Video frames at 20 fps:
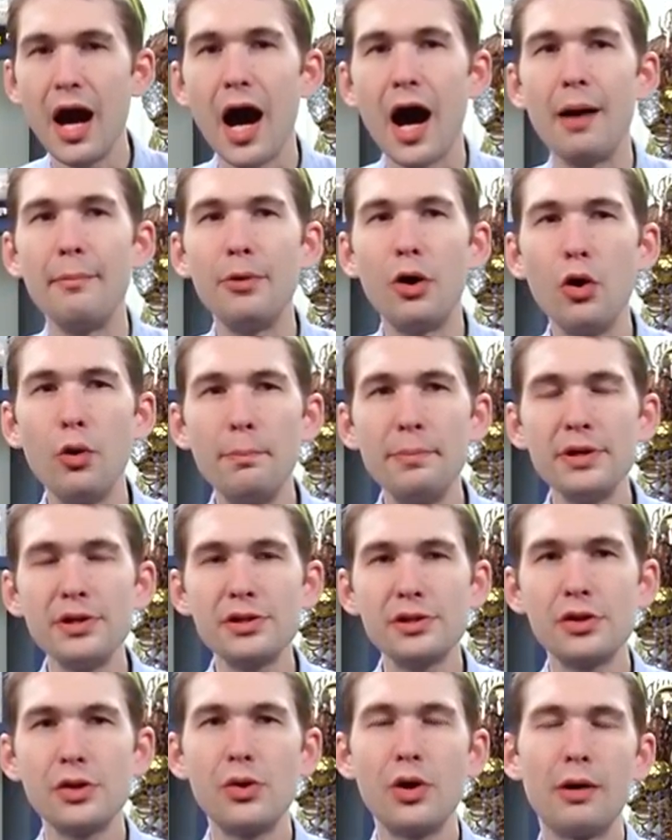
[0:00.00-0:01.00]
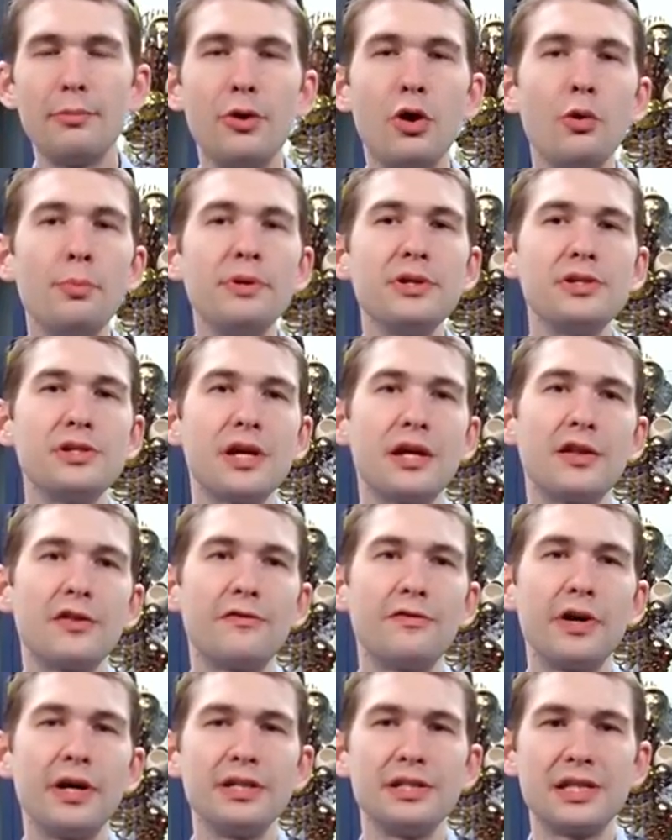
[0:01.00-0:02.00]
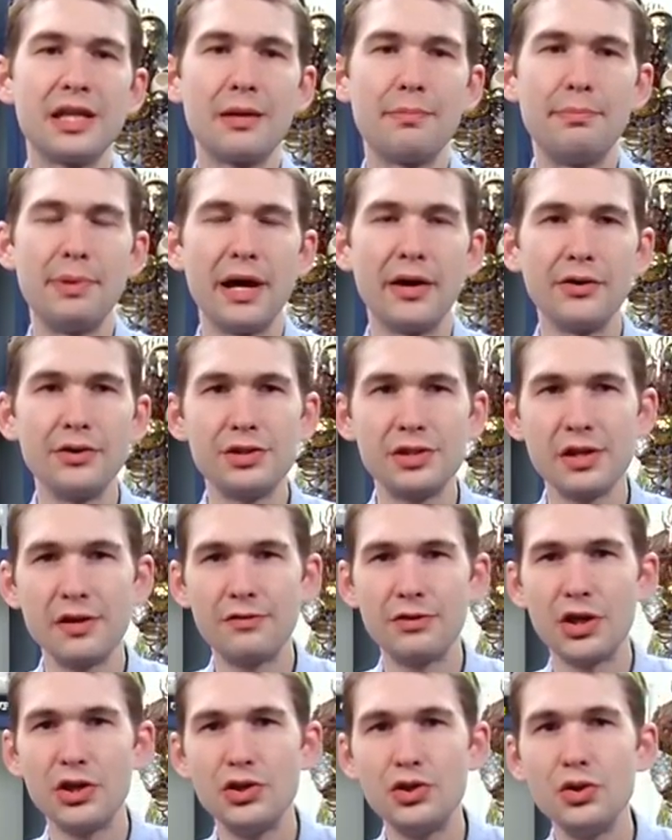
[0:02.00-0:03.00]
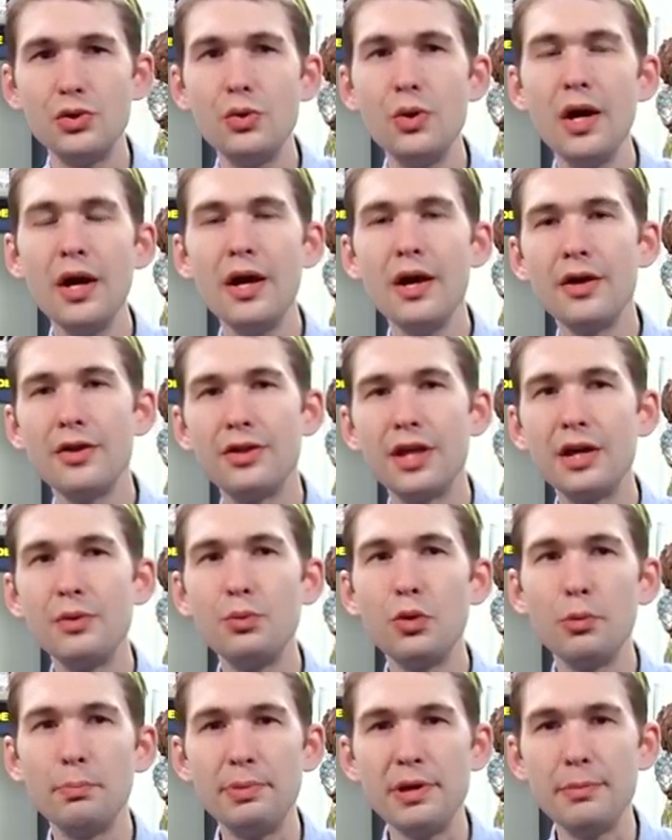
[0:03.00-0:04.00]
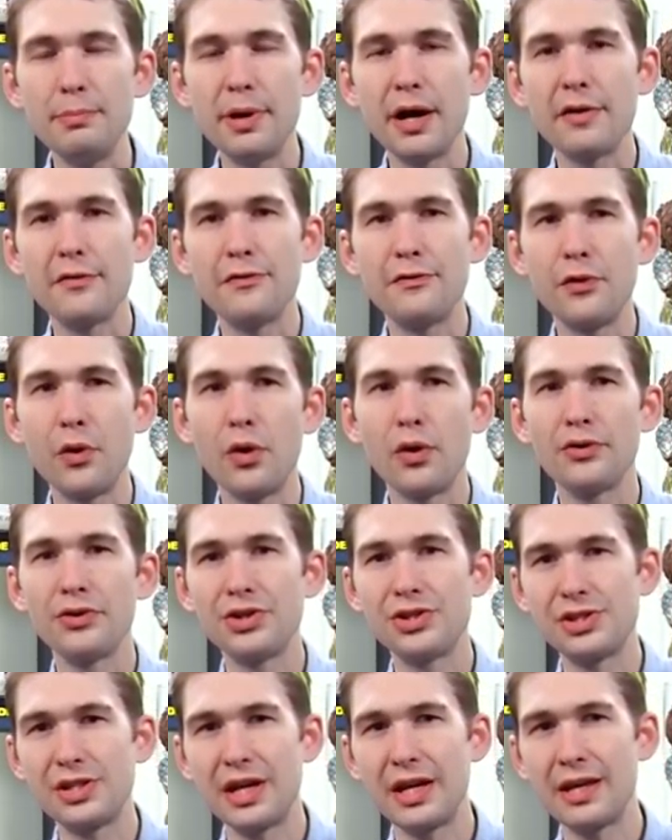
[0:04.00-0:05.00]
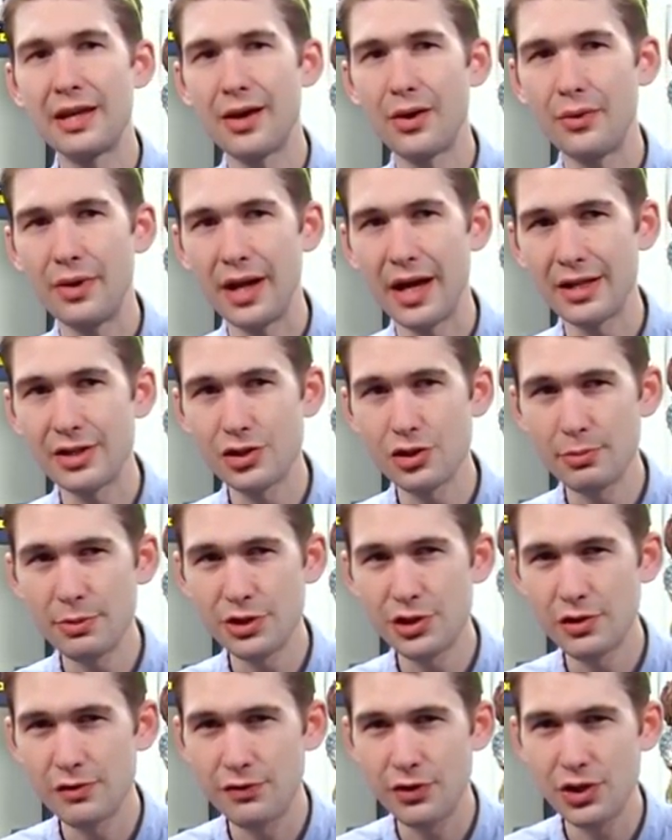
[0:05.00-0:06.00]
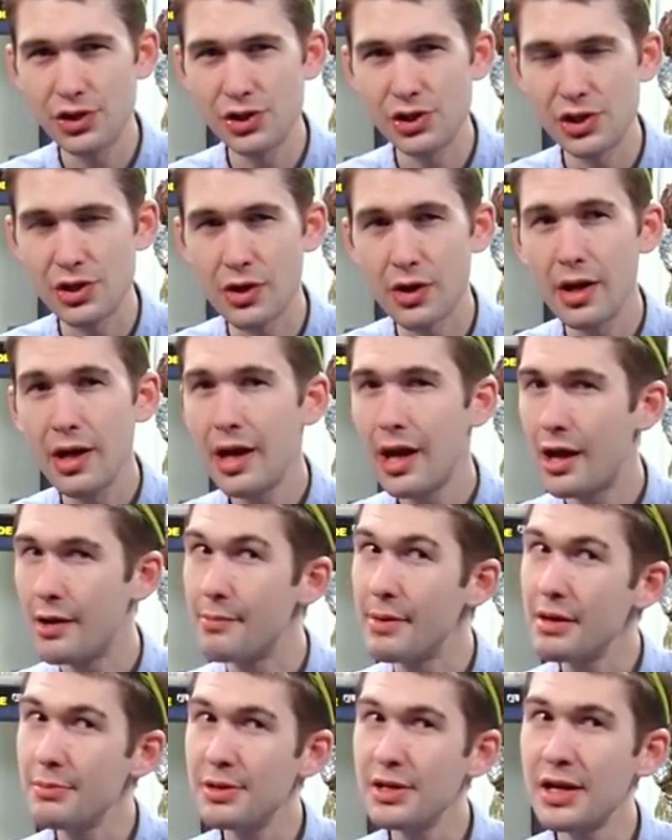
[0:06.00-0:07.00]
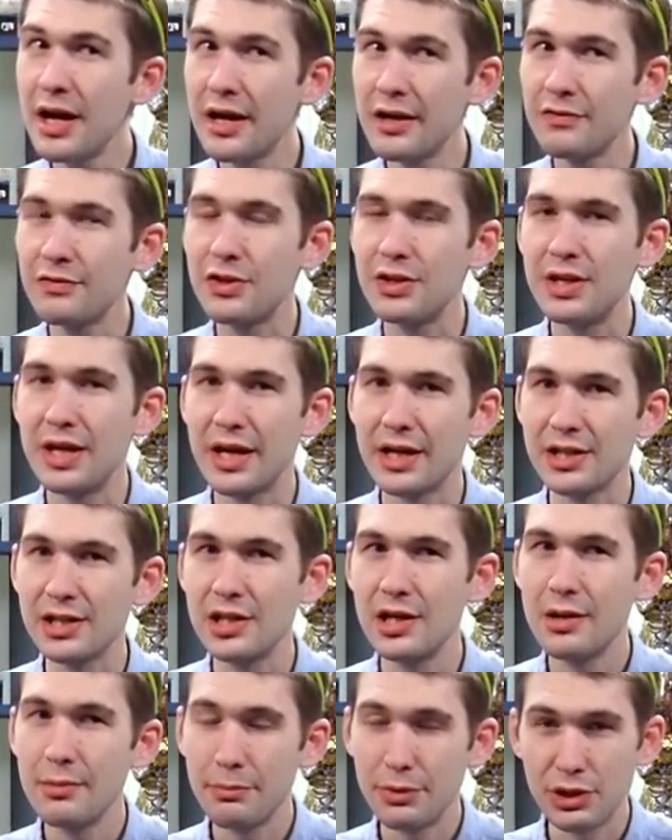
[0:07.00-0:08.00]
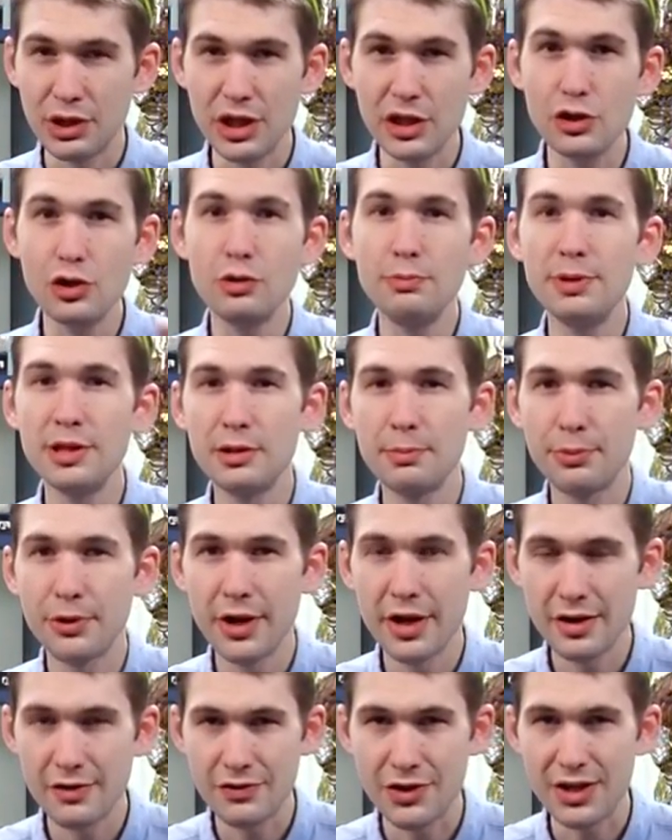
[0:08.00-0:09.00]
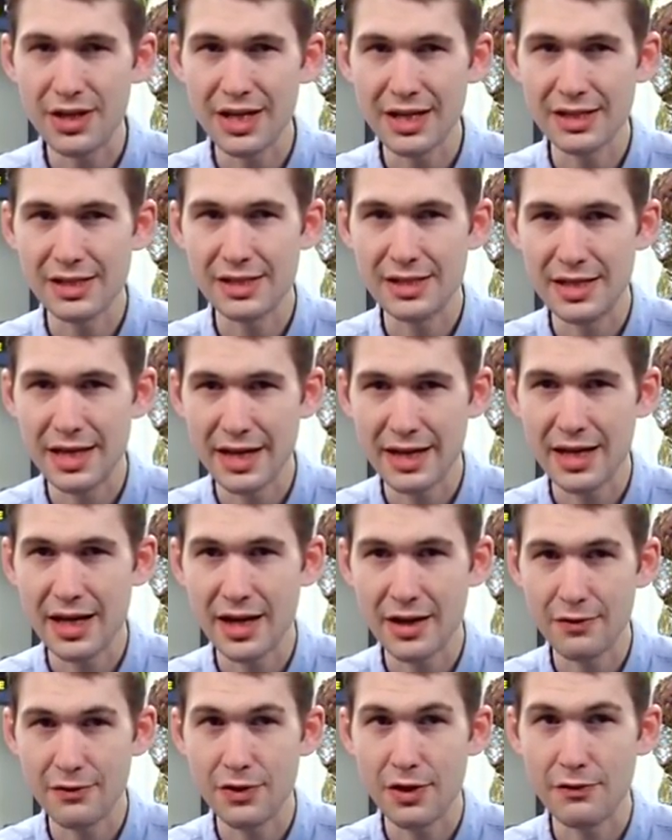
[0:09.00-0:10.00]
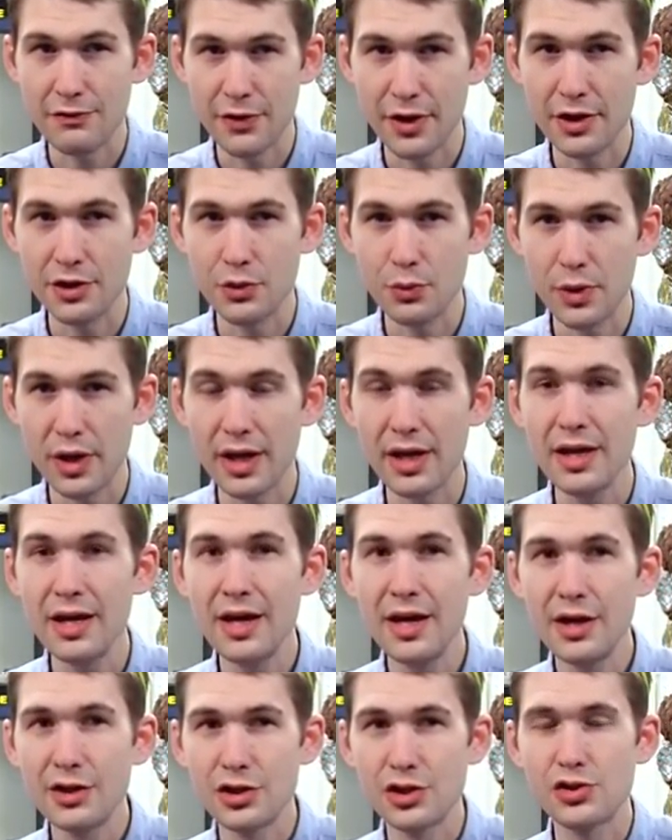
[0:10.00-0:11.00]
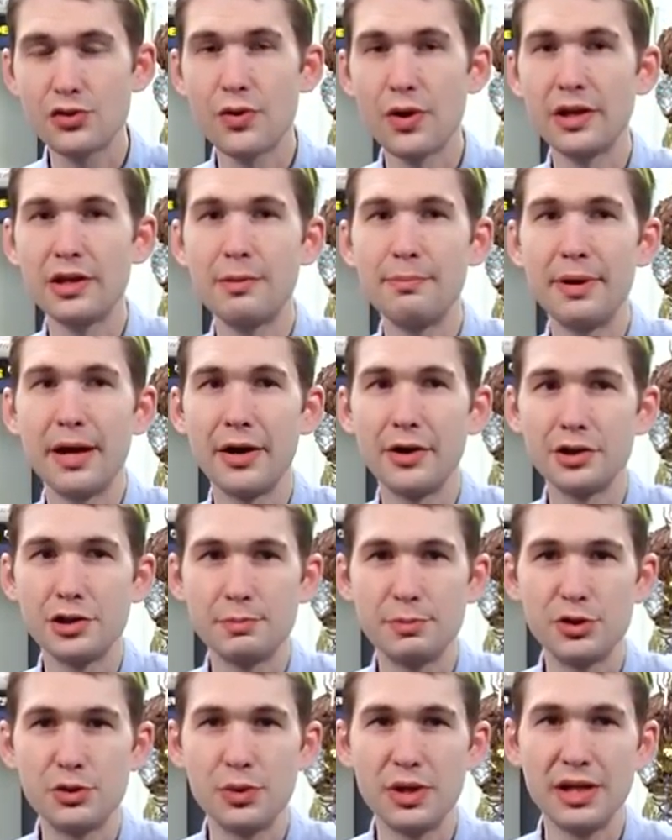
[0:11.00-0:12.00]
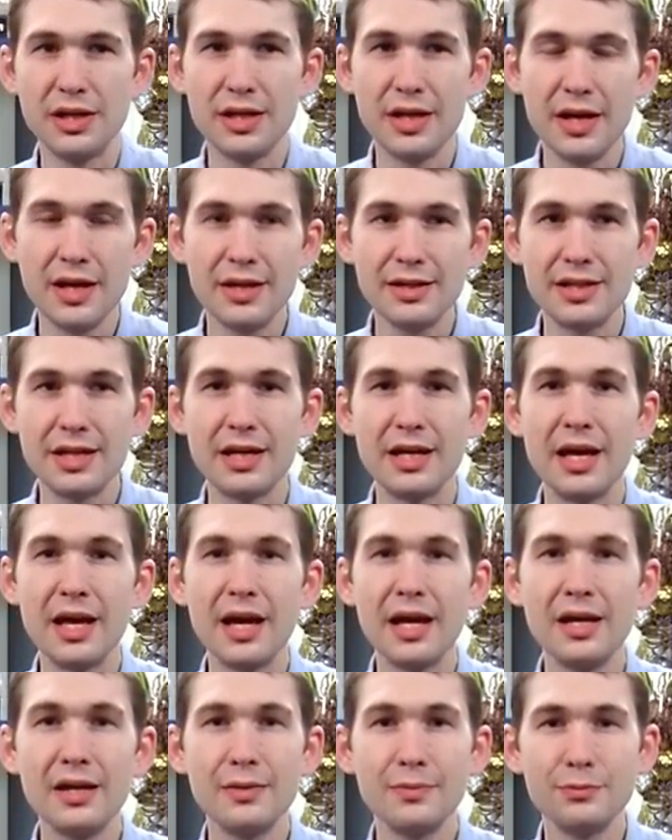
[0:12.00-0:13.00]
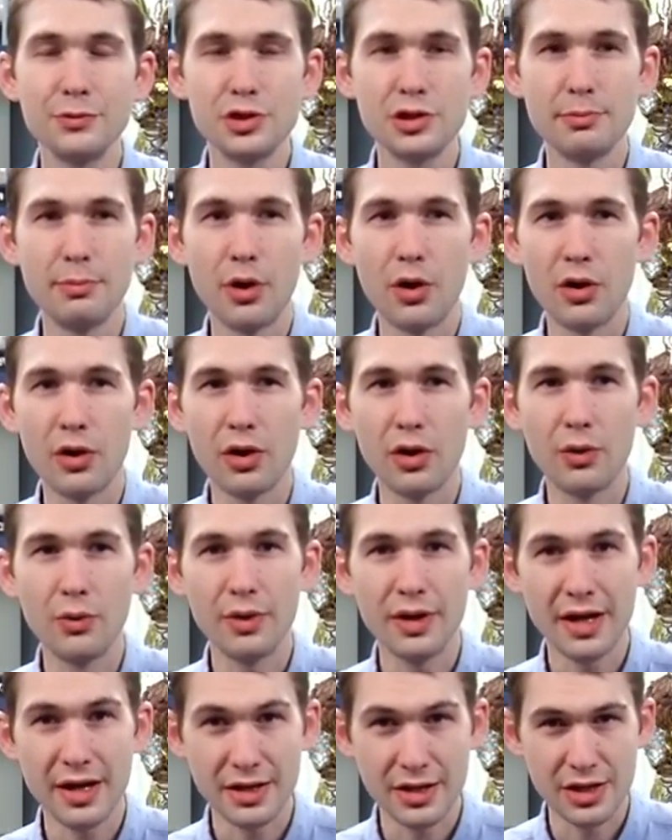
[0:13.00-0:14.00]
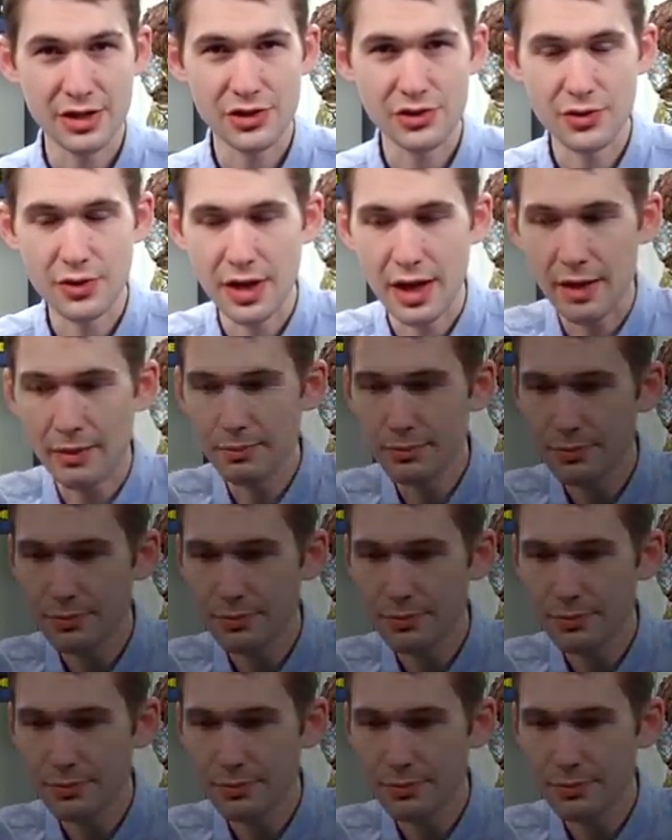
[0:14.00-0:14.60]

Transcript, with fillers: I'm hoping so. I'm hoping Zenith finds that balance. If they do, they will be by far the standout, not so much of this year, and maybe not of the next, but they could be the brand of the next decade if they find a way to strike the balance between today, tomorrow, and yesterday.